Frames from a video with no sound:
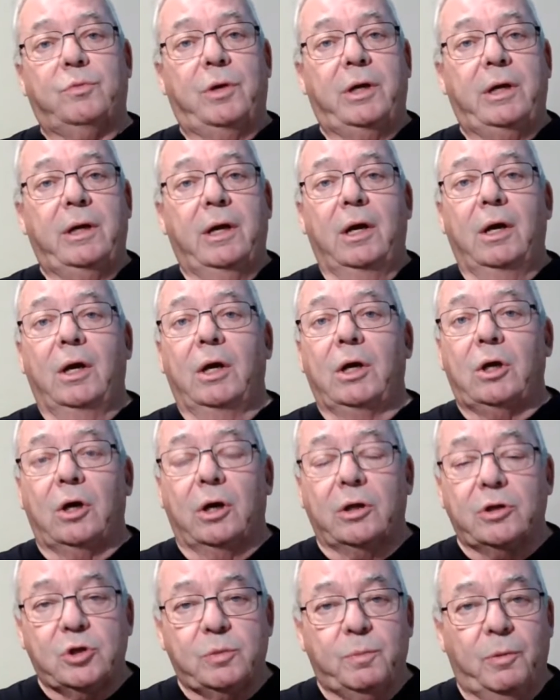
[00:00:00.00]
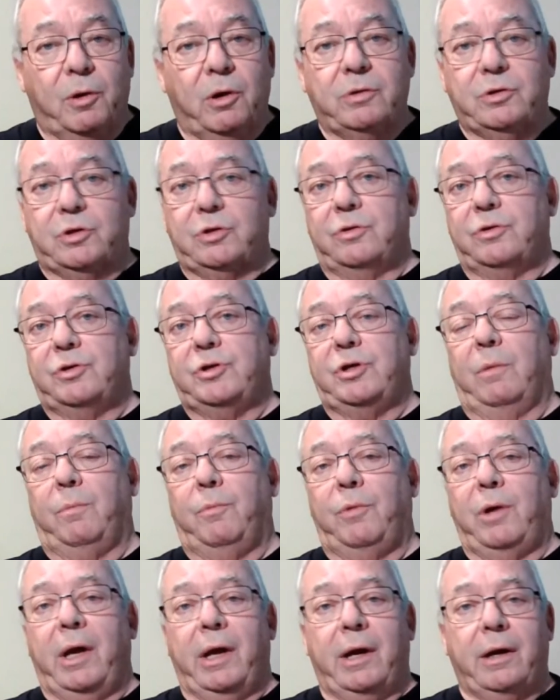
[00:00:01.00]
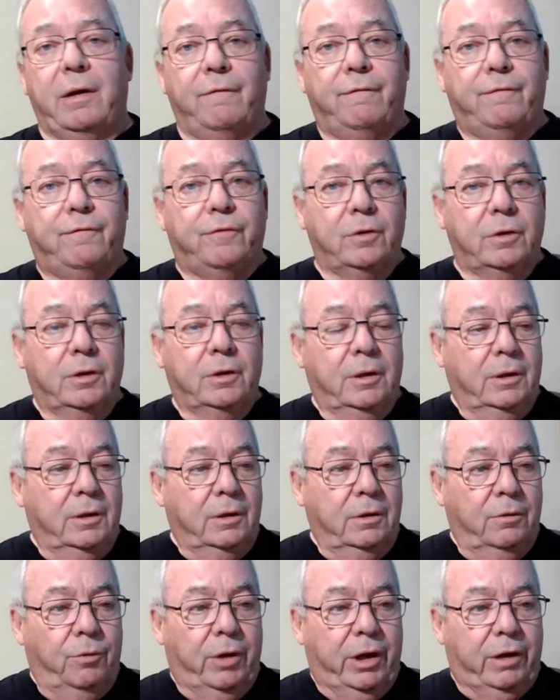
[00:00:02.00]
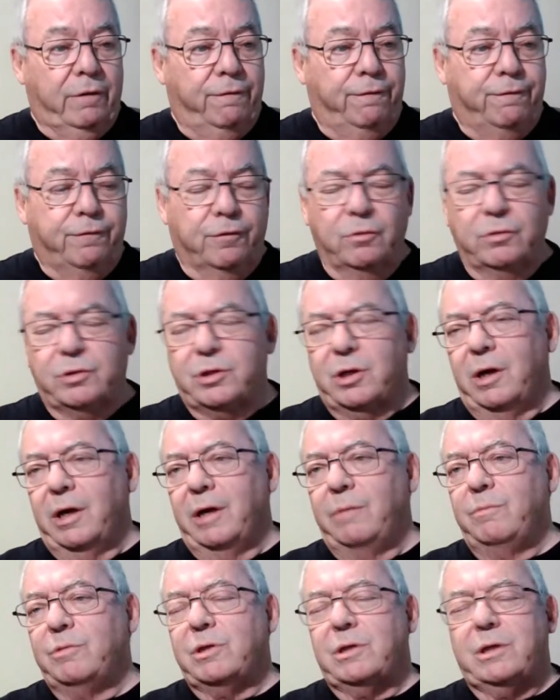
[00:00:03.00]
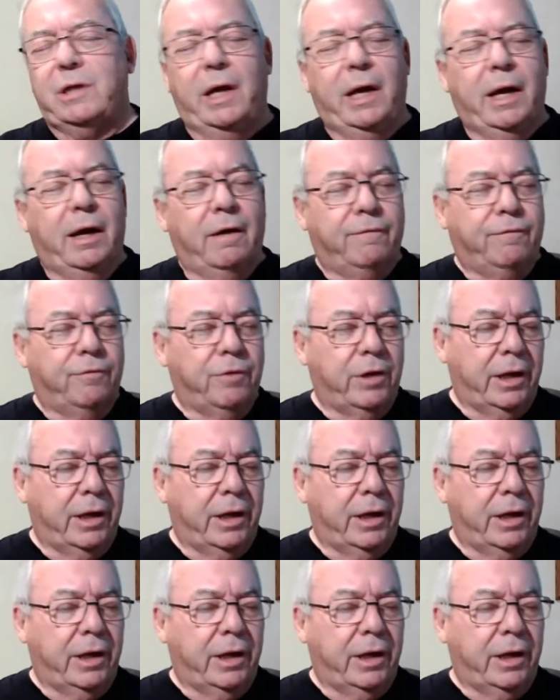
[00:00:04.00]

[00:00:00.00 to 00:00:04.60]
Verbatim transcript: We got sponsorship. We had a we had full time staff.